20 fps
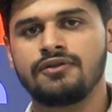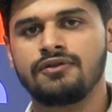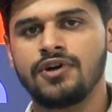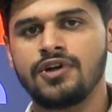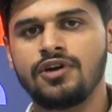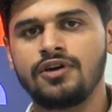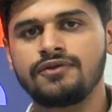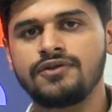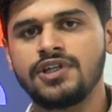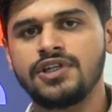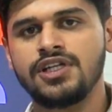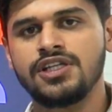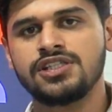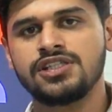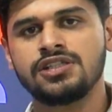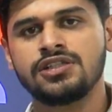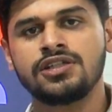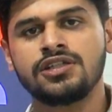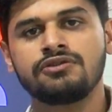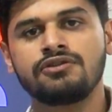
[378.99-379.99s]
One of the
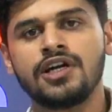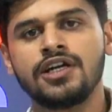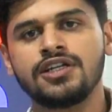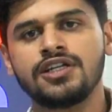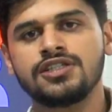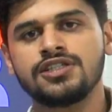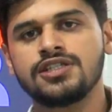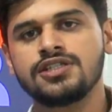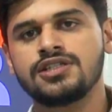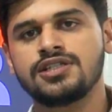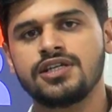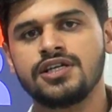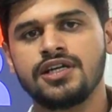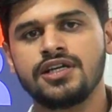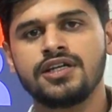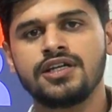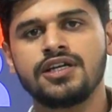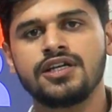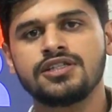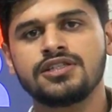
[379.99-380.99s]
disadvantages
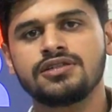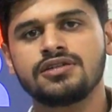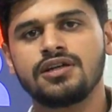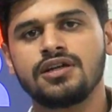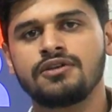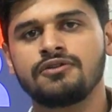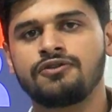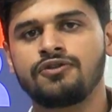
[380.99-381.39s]
here is